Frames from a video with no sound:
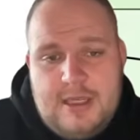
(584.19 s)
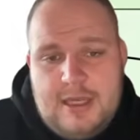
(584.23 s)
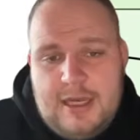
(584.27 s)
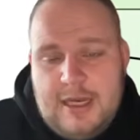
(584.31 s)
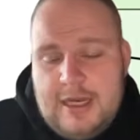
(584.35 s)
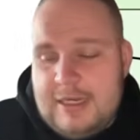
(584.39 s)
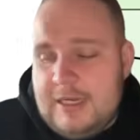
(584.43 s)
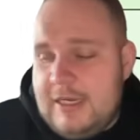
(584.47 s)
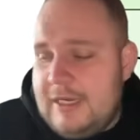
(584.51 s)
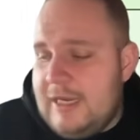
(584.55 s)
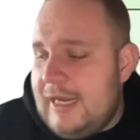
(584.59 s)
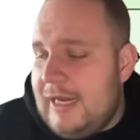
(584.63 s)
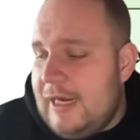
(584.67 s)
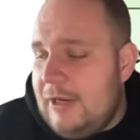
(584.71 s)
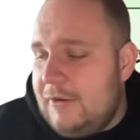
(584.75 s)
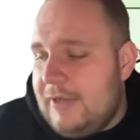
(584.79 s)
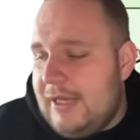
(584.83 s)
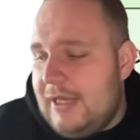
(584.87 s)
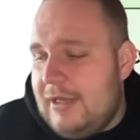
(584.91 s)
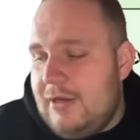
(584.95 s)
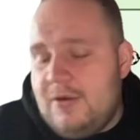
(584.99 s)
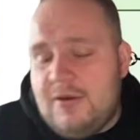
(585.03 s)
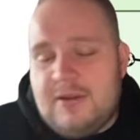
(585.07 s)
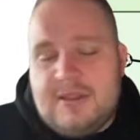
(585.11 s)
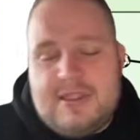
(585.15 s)
And then how
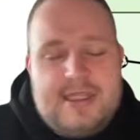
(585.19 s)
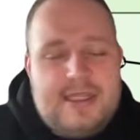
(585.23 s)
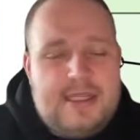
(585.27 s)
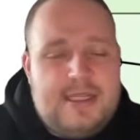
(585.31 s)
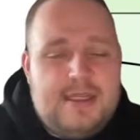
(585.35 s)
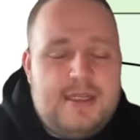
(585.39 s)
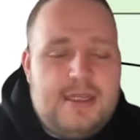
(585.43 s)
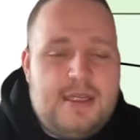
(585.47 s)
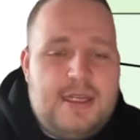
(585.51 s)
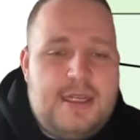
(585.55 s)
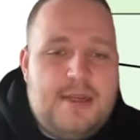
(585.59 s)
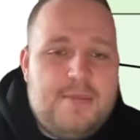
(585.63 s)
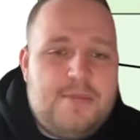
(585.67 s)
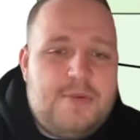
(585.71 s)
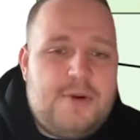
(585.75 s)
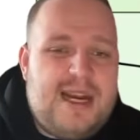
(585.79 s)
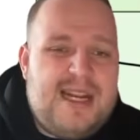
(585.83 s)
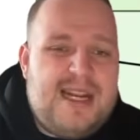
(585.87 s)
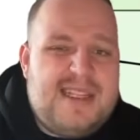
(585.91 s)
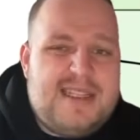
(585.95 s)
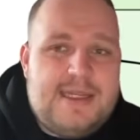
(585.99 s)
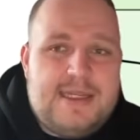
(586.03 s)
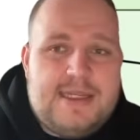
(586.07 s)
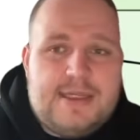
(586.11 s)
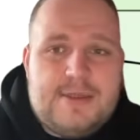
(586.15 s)
that looked in
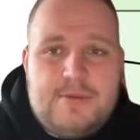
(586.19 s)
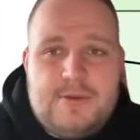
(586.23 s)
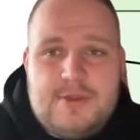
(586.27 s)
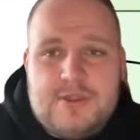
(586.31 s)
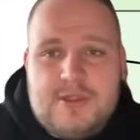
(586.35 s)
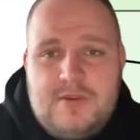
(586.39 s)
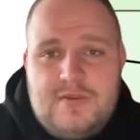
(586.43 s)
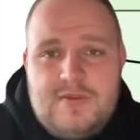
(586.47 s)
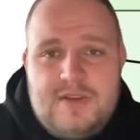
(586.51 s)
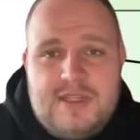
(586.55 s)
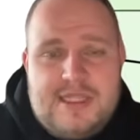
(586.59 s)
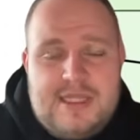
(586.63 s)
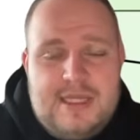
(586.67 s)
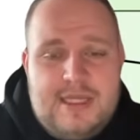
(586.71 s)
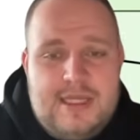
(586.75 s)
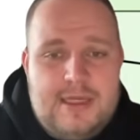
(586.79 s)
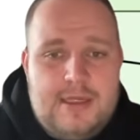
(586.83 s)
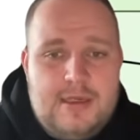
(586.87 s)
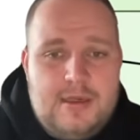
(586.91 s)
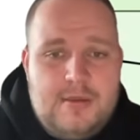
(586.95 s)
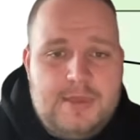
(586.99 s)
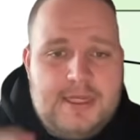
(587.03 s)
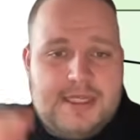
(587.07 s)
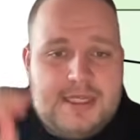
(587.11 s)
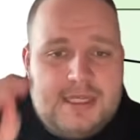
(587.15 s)
practice was obviously a
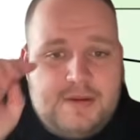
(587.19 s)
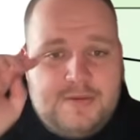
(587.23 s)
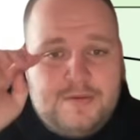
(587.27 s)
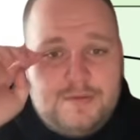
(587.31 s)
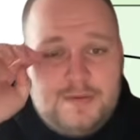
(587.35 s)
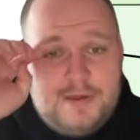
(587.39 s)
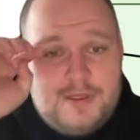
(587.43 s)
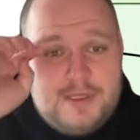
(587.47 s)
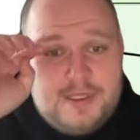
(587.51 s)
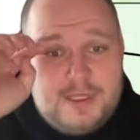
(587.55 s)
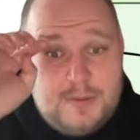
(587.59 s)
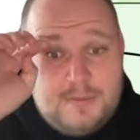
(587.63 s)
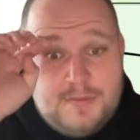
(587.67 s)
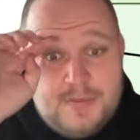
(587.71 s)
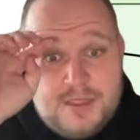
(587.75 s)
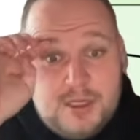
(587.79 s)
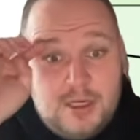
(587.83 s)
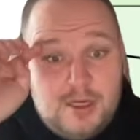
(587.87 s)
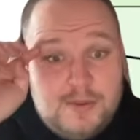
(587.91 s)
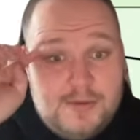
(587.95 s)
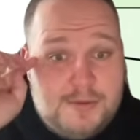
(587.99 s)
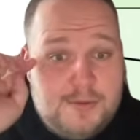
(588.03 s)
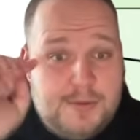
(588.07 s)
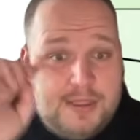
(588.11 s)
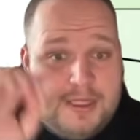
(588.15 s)
little bit different.
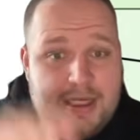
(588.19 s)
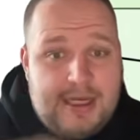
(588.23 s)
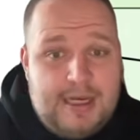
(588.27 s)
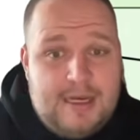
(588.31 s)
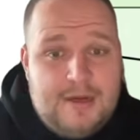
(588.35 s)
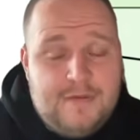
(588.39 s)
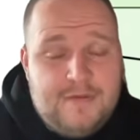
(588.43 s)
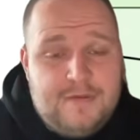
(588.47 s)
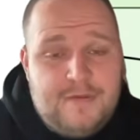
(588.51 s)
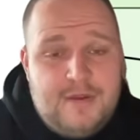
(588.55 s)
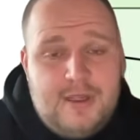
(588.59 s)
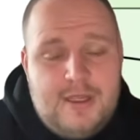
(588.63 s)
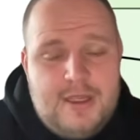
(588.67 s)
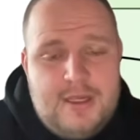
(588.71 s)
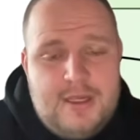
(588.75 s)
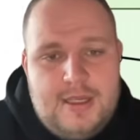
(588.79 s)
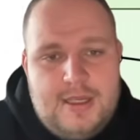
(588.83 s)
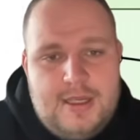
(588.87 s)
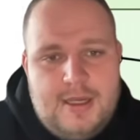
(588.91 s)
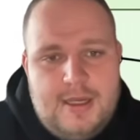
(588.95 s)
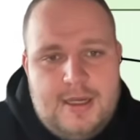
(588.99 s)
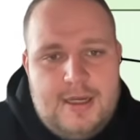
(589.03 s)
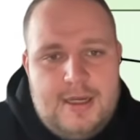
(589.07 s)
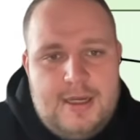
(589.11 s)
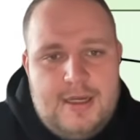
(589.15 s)
Sometimes we'd have
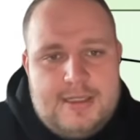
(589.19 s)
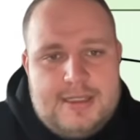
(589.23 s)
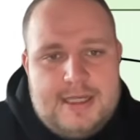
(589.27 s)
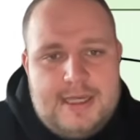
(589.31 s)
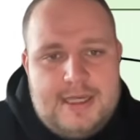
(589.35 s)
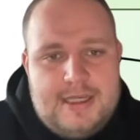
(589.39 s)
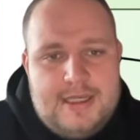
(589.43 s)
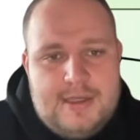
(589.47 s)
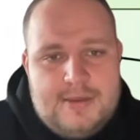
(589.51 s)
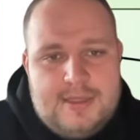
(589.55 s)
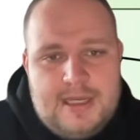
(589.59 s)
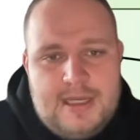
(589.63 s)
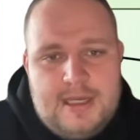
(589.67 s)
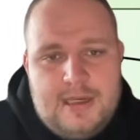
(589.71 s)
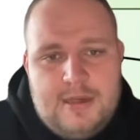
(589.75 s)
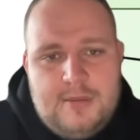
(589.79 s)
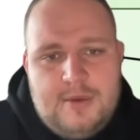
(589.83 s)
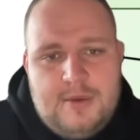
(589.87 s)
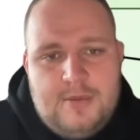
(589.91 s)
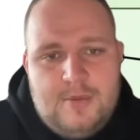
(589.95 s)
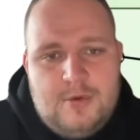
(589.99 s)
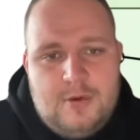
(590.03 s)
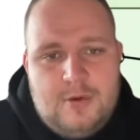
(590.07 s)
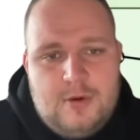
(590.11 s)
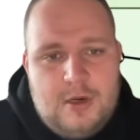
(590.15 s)
10 that was a little
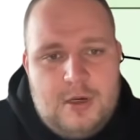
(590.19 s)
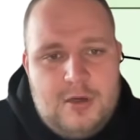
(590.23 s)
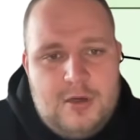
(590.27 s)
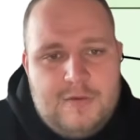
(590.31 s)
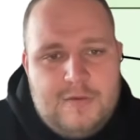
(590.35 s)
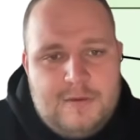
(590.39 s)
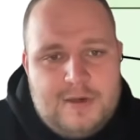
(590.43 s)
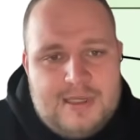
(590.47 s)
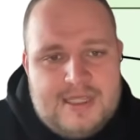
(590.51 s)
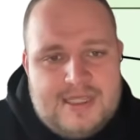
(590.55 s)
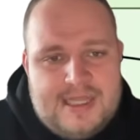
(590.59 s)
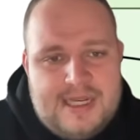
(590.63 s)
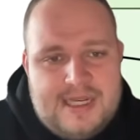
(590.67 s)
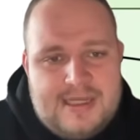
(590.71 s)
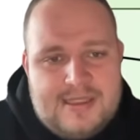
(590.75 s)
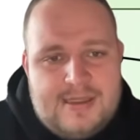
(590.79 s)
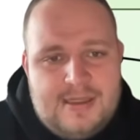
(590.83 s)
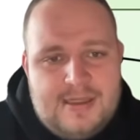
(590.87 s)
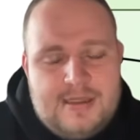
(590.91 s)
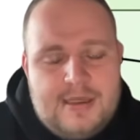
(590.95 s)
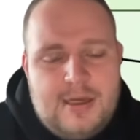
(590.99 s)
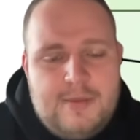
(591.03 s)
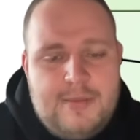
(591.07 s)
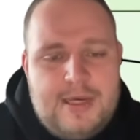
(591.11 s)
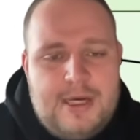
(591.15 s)
bit more over, a 6
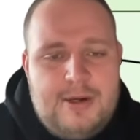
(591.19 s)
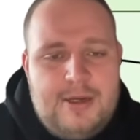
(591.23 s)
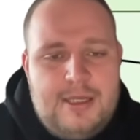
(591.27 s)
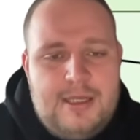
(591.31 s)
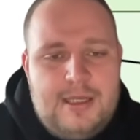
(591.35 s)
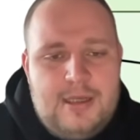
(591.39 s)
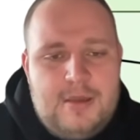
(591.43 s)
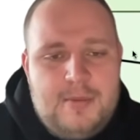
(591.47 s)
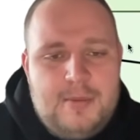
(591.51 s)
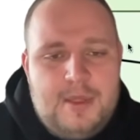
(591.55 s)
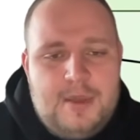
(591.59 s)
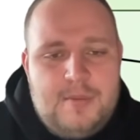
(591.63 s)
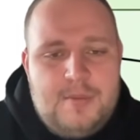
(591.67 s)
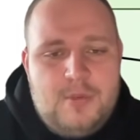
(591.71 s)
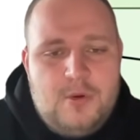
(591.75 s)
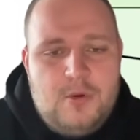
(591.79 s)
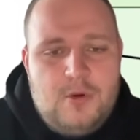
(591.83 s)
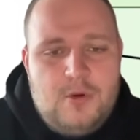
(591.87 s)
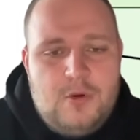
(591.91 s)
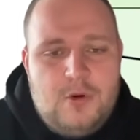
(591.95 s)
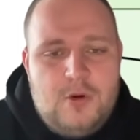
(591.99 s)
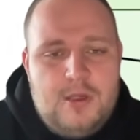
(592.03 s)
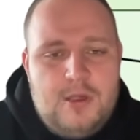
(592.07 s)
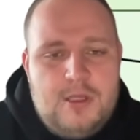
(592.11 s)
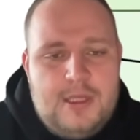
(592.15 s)
that come out a little bit
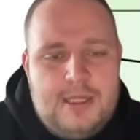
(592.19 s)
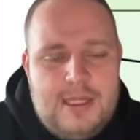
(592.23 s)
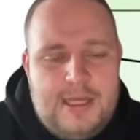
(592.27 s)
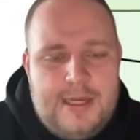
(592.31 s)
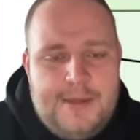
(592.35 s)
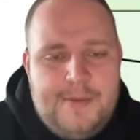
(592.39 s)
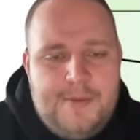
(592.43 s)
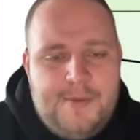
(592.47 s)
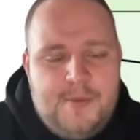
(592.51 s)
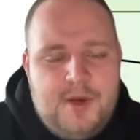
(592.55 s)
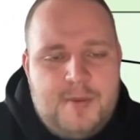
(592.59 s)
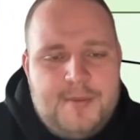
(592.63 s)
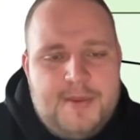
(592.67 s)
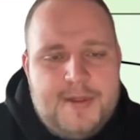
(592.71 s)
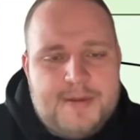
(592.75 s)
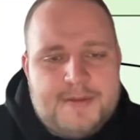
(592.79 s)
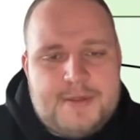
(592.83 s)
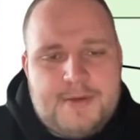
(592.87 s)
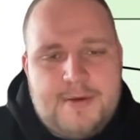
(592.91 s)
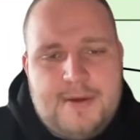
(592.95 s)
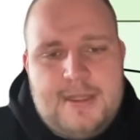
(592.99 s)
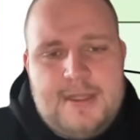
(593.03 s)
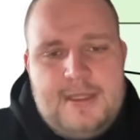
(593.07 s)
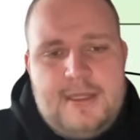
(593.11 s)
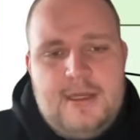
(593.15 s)
more, and we might be able to
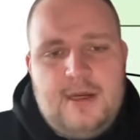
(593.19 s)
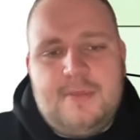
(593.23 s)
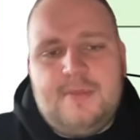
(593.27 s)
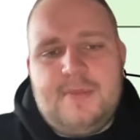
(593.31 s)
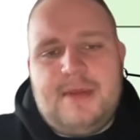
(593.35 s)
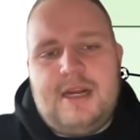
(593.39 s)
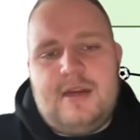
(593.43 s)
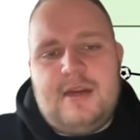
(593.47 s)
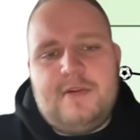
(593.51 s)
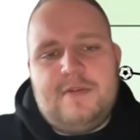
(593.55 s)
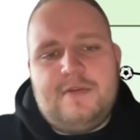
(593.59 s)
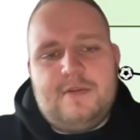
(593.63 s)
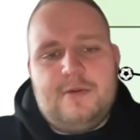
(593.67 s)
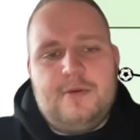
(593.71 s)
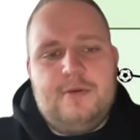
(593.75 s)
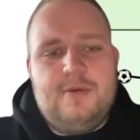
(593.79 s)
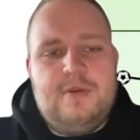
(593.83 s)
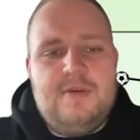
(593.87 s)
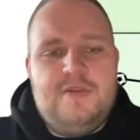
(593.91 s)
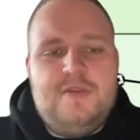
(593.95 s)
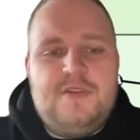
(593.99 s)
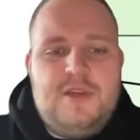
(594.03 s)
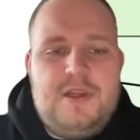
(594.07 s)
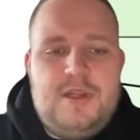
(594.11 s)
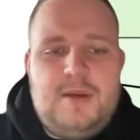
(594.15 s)
create the up back through
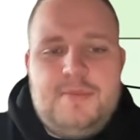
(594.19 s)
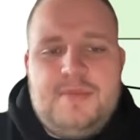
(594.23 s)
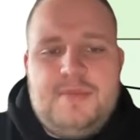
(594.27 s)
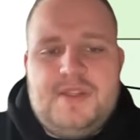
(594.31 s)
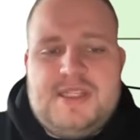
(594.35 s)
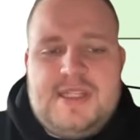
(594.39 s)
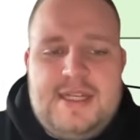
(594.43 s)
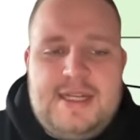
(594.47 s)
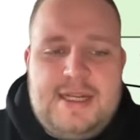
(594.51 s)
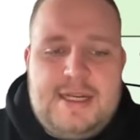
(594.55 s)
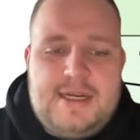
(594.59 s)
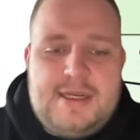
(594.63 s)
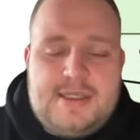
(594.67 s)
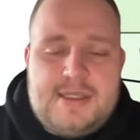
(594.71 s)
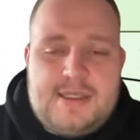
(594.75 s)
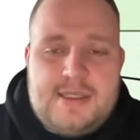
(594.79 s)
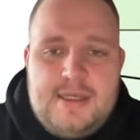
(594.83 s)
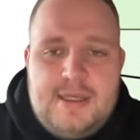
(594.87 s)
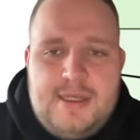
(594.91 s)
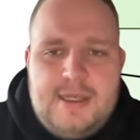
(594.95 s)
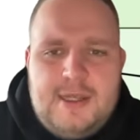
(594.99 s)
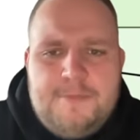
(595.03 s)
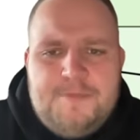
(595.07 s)
with the number six.